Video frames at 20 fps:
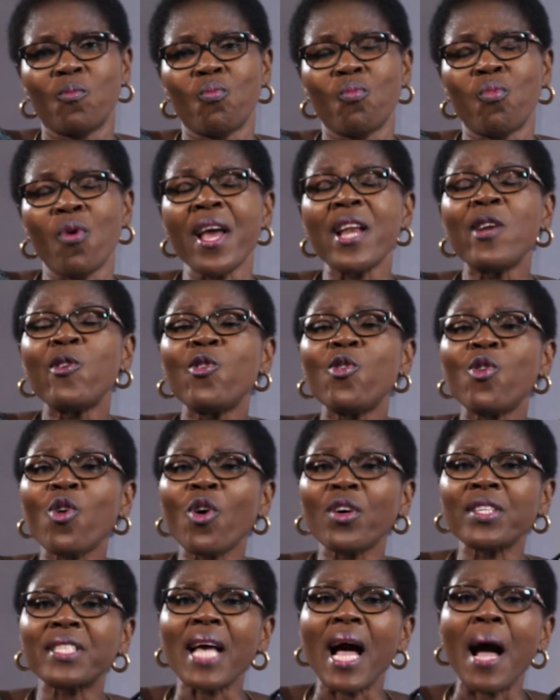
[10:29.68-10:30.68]
But a
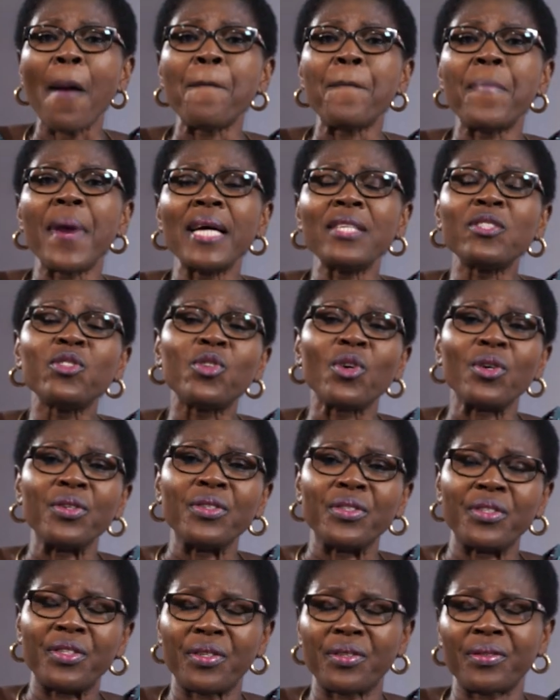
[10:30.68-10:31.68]
lot are abandoned.
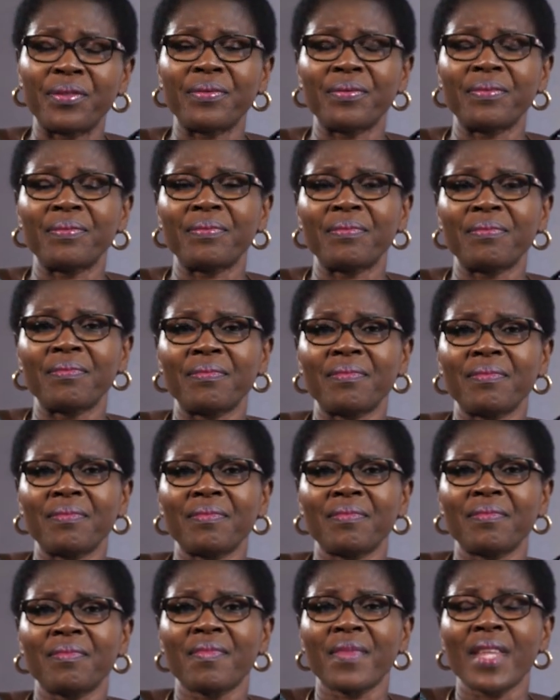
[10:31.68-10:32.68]

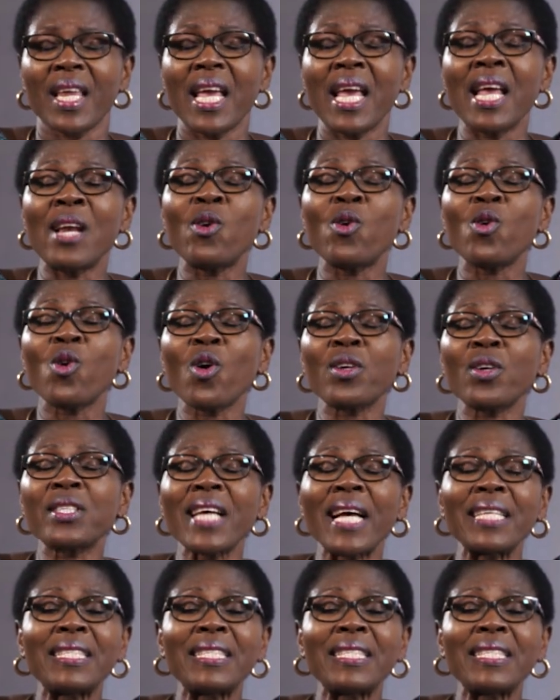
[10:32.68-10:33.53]
A lot are